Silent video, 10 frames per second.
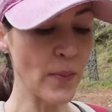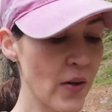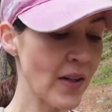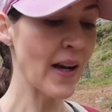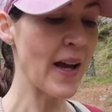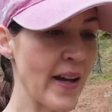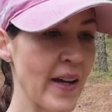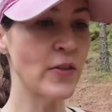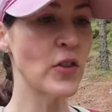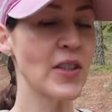not gonna lie,
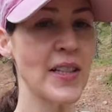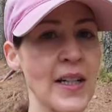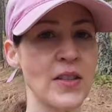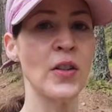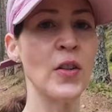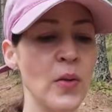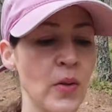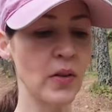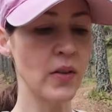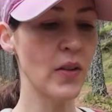I've just had to
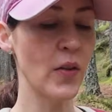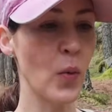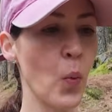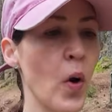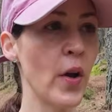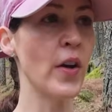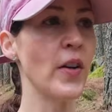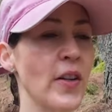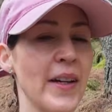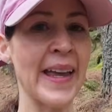Google the
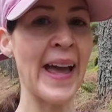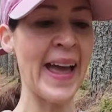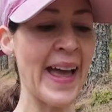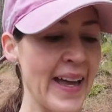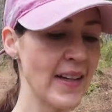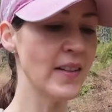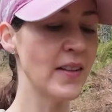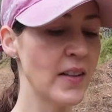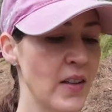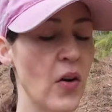word cairn
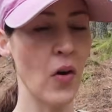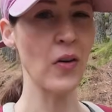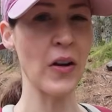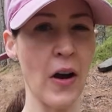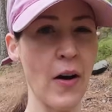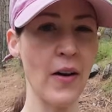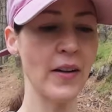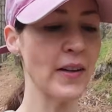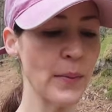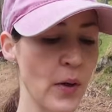or
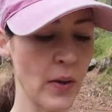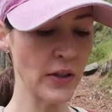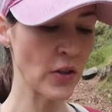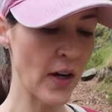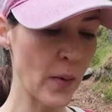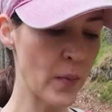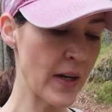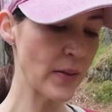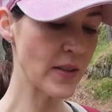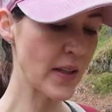Cairn, I'm not quite sure how to
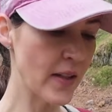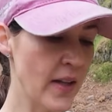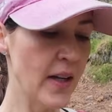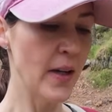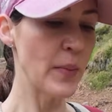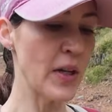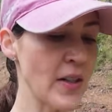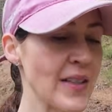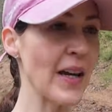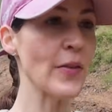pronounce it,
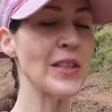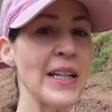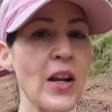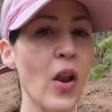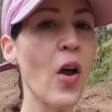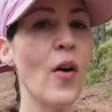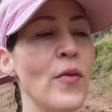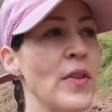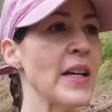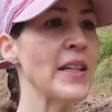because I've seen a lot
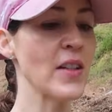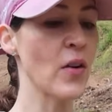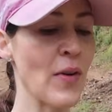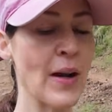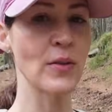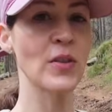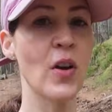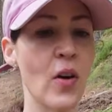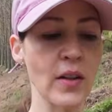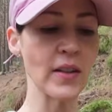of these around
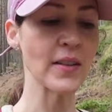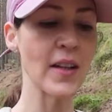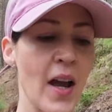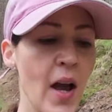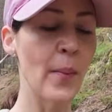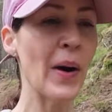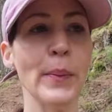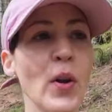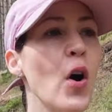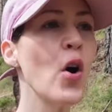Scotland, but
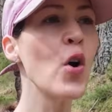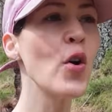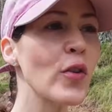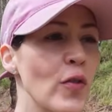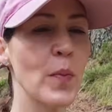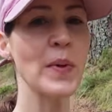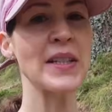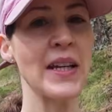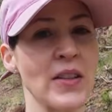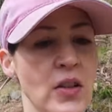I'm not
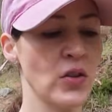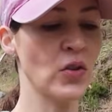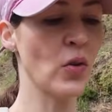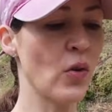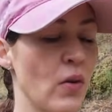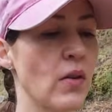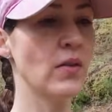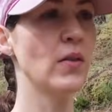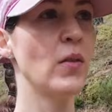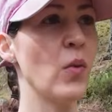100% sure
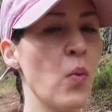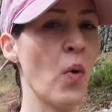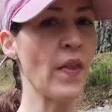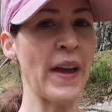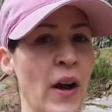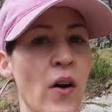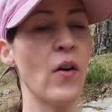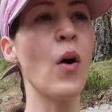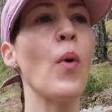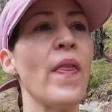what they are
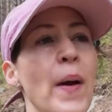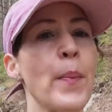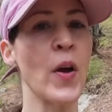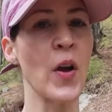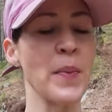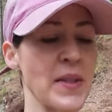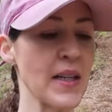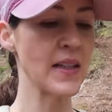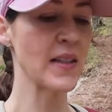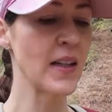or what their purpose
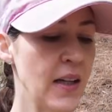is.